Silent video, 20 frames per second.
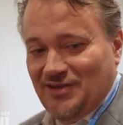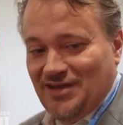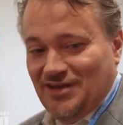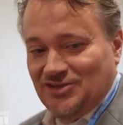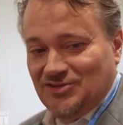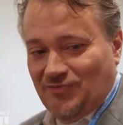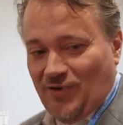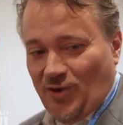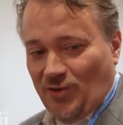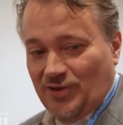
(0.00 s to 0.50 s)
his
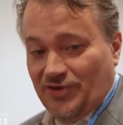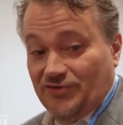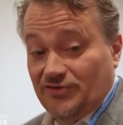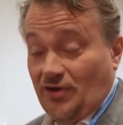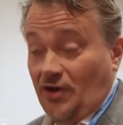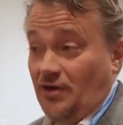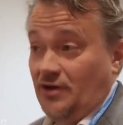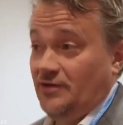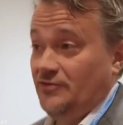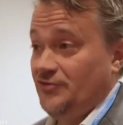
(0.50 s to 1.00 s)
focus
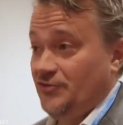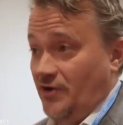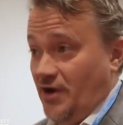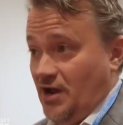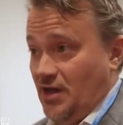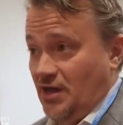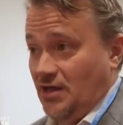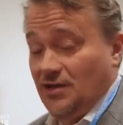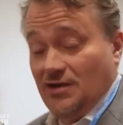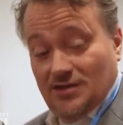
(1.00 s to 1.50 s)
on
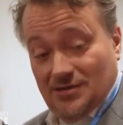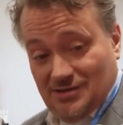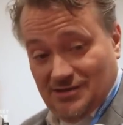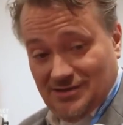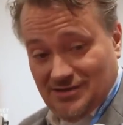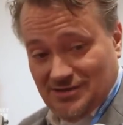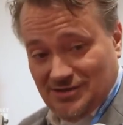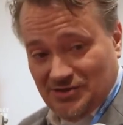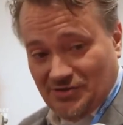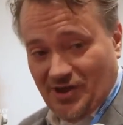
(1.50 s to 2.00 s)
trade,
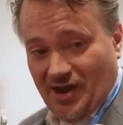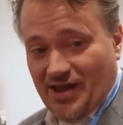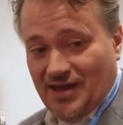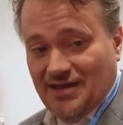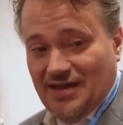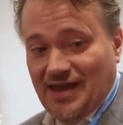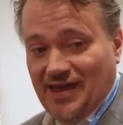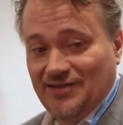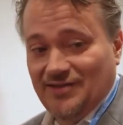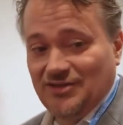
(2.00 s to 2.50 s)
right,
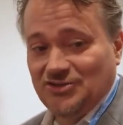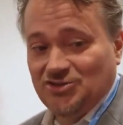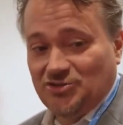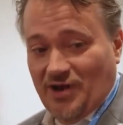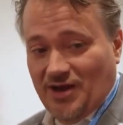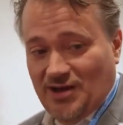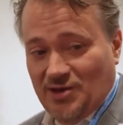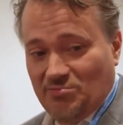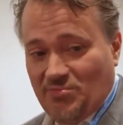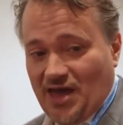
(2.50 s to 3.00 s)
and the
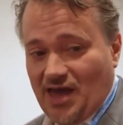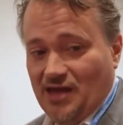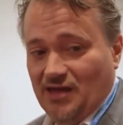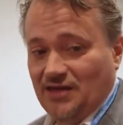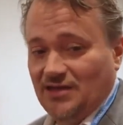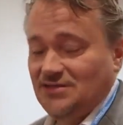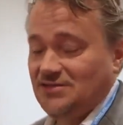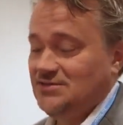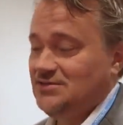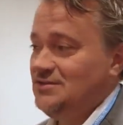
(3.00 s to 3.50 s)
trade
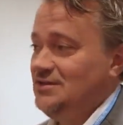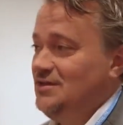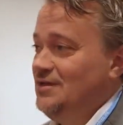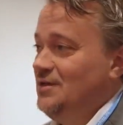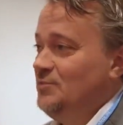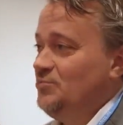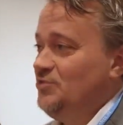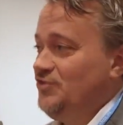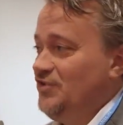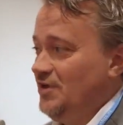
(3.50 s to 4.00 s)
imbalance,
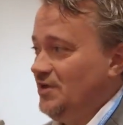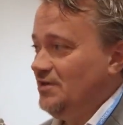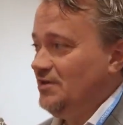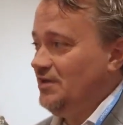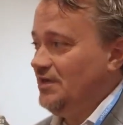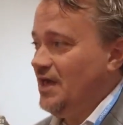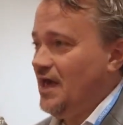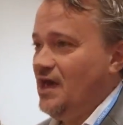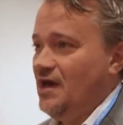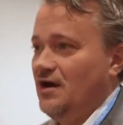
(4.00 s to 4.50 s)

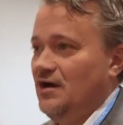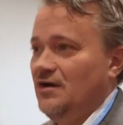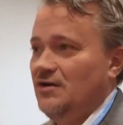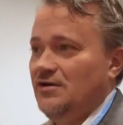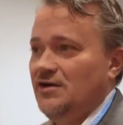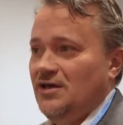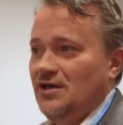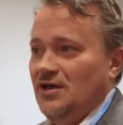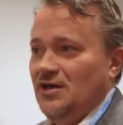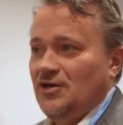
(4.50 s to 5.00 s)
particularly how
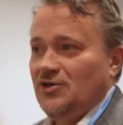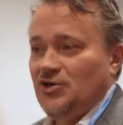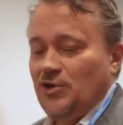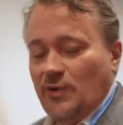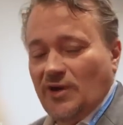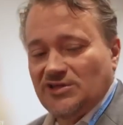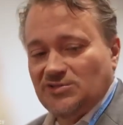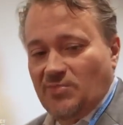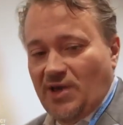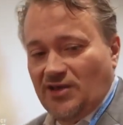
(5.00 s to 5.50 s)

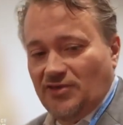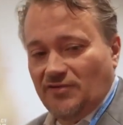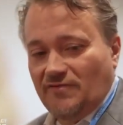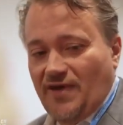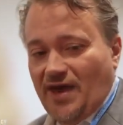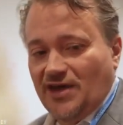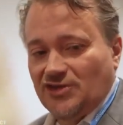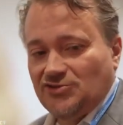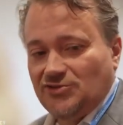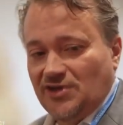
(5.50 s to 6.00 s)
U.S.
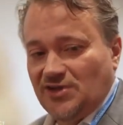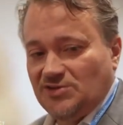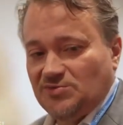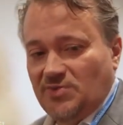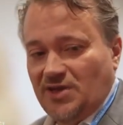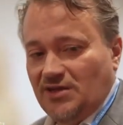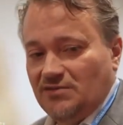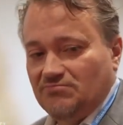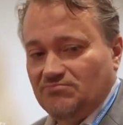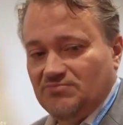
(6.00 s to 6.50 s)
manufacturing has
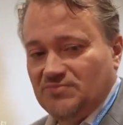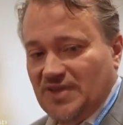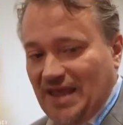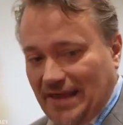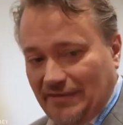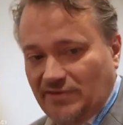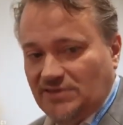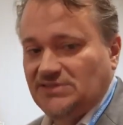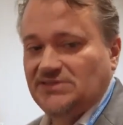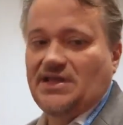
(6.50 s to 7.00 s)
been
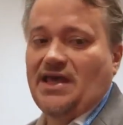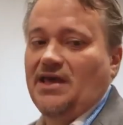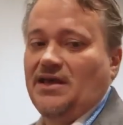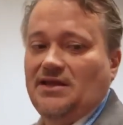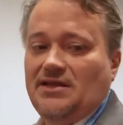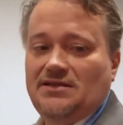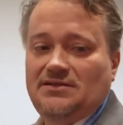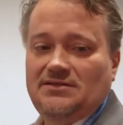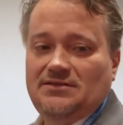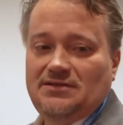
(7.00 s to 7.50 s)

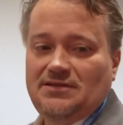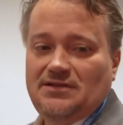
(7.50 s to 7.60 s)
devastated